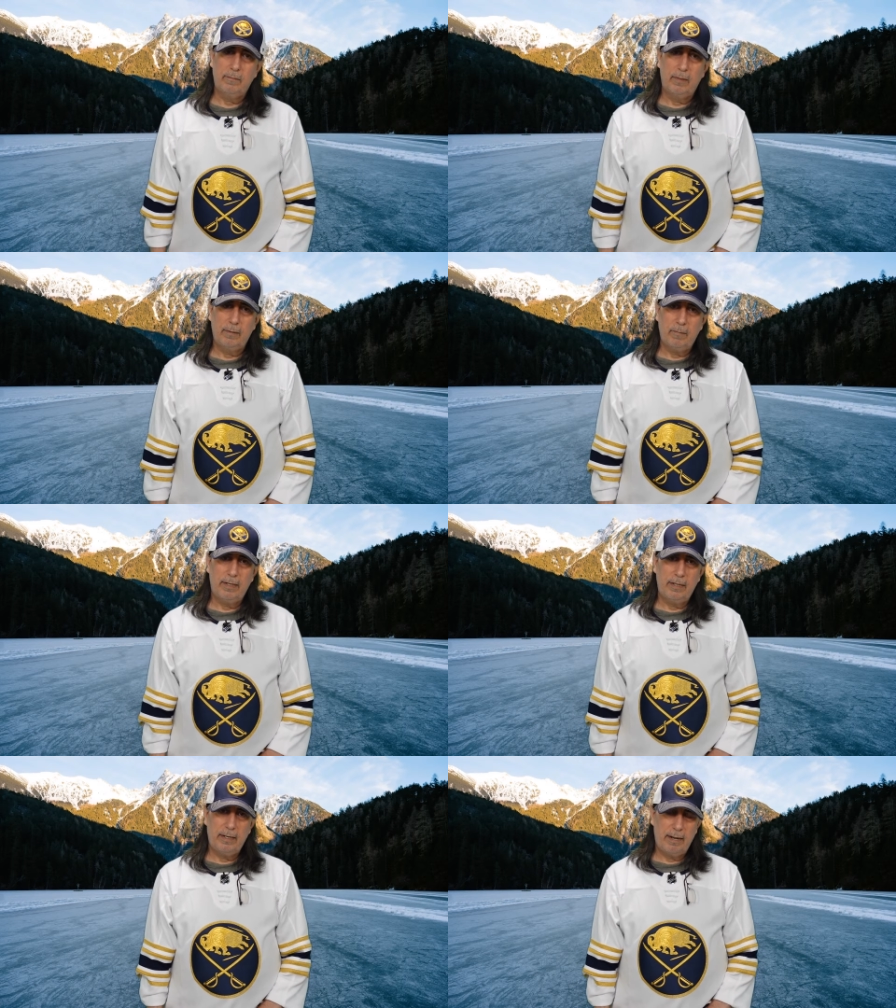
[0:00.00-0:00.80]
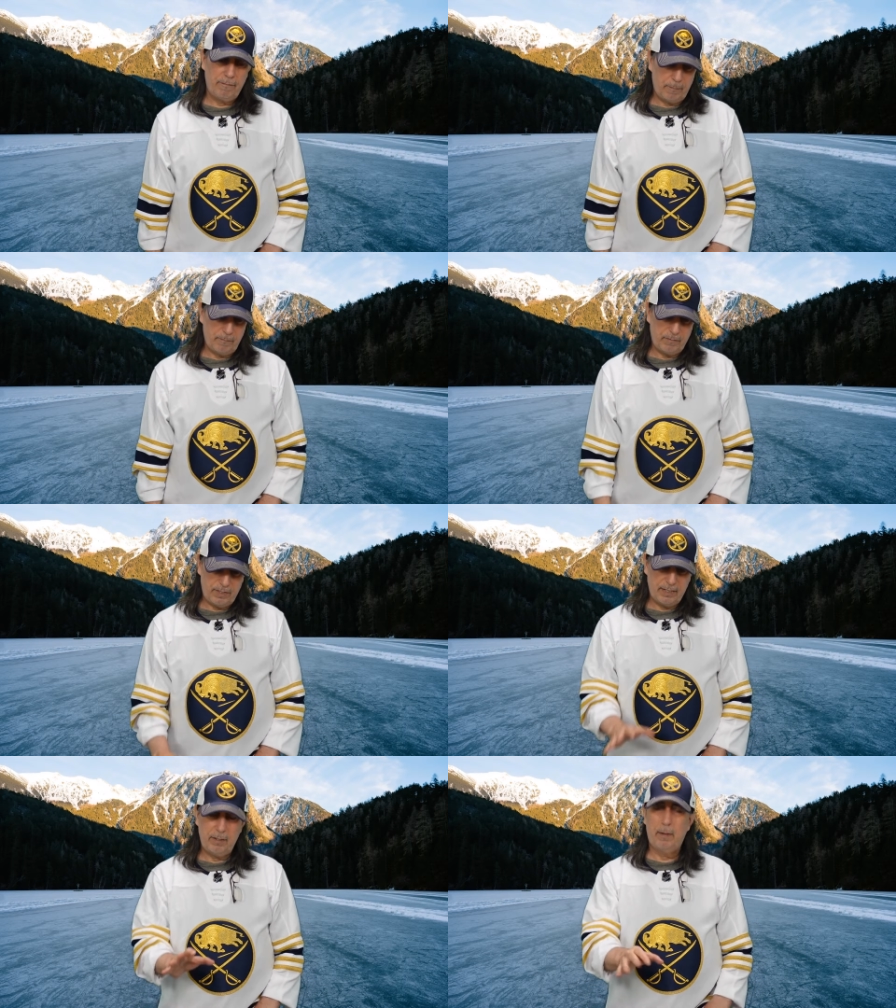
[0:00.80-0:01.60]
When I
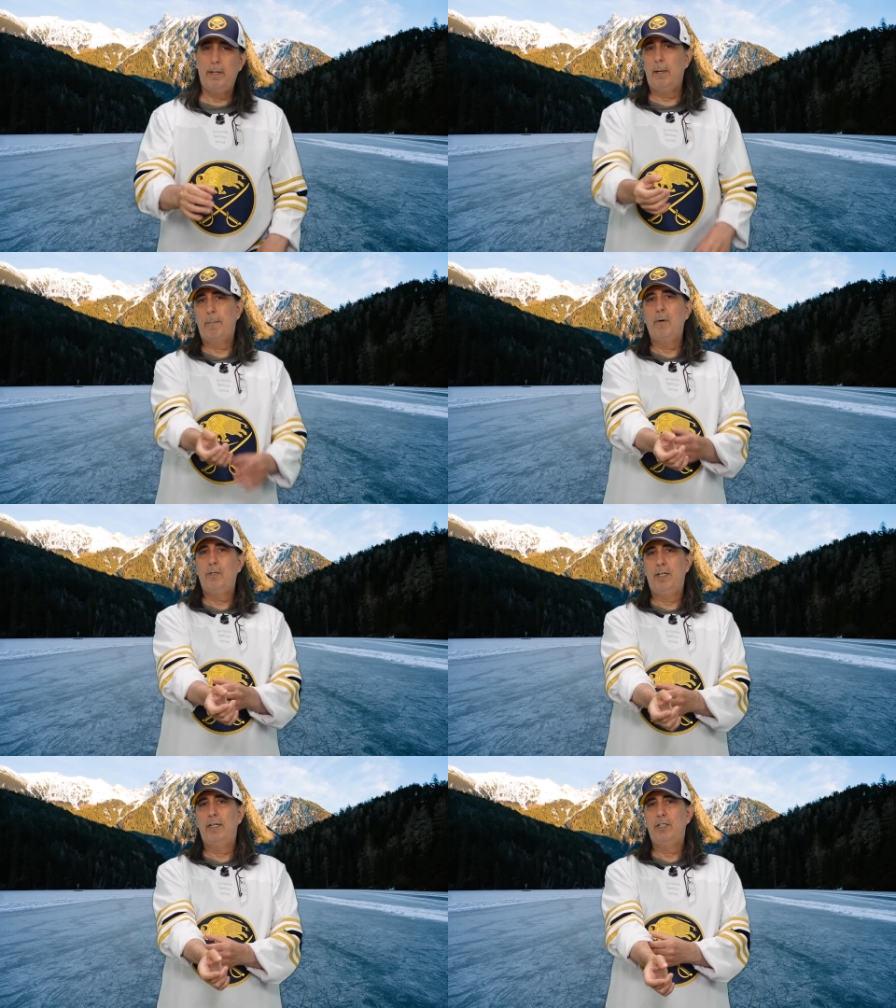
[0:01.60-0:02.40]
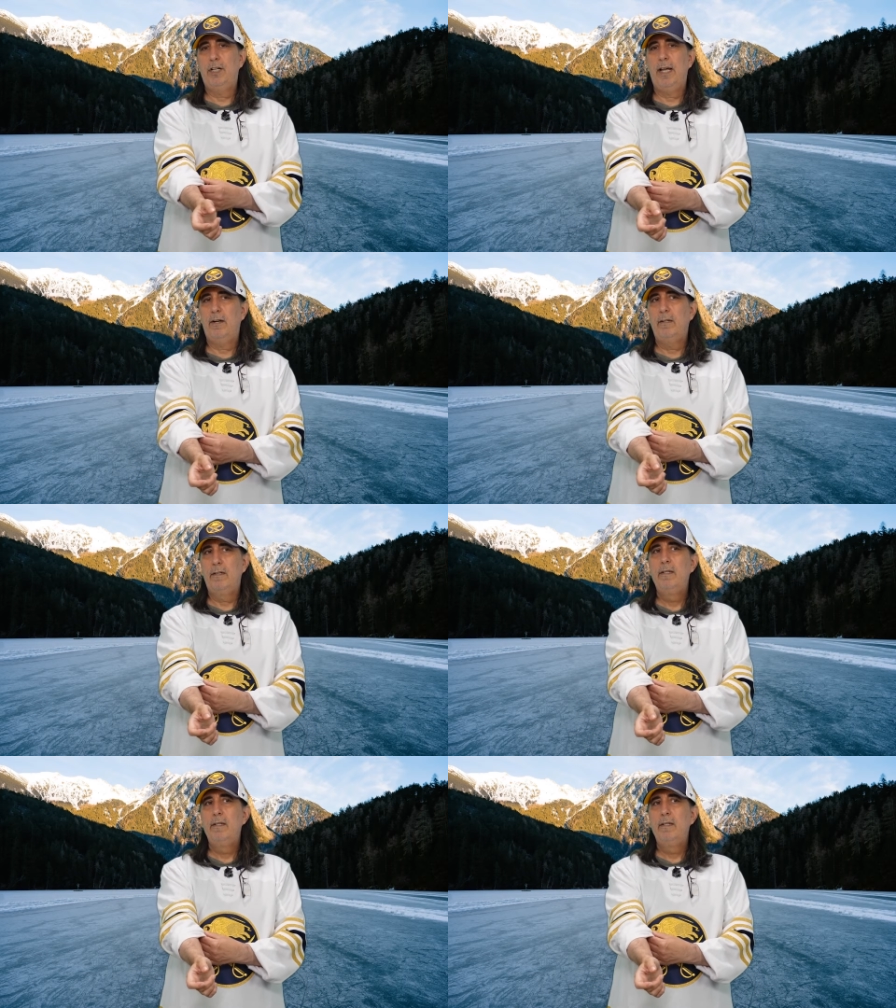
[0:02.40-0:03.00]
did the approach to this channel